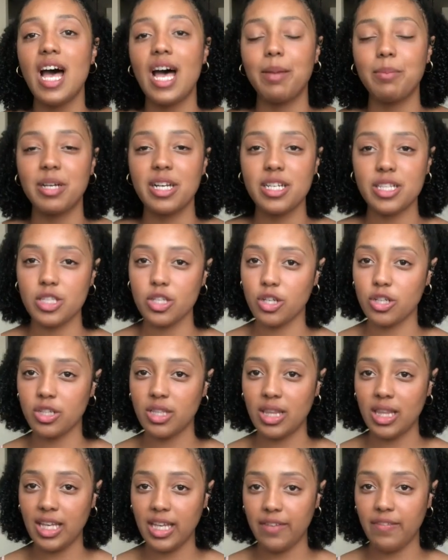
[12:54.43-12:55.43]
I'm going to
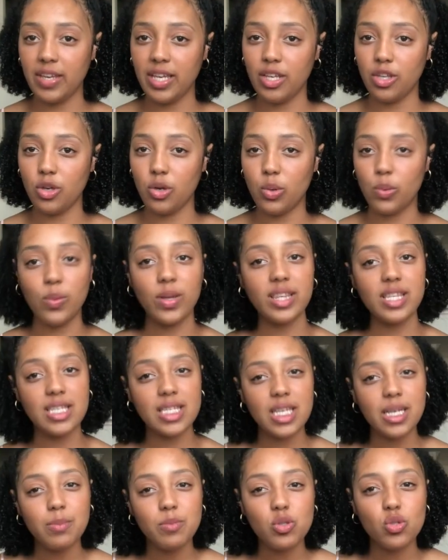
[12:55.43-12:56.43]
start leaving you with
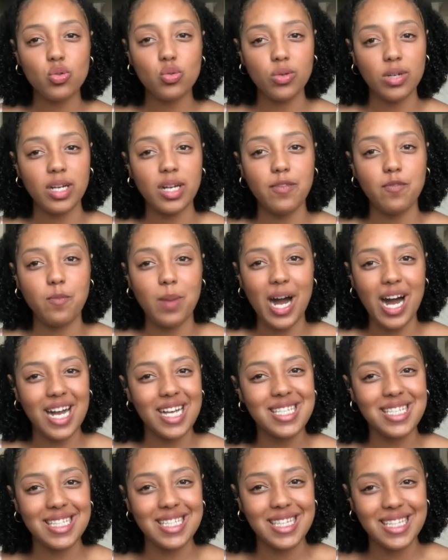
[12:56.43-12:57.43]
some sort of
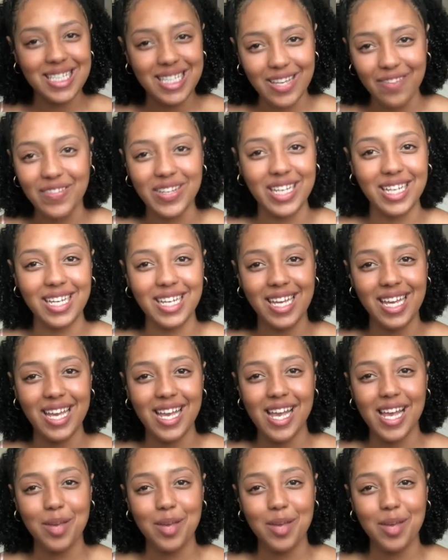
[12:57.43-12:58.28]
positivity,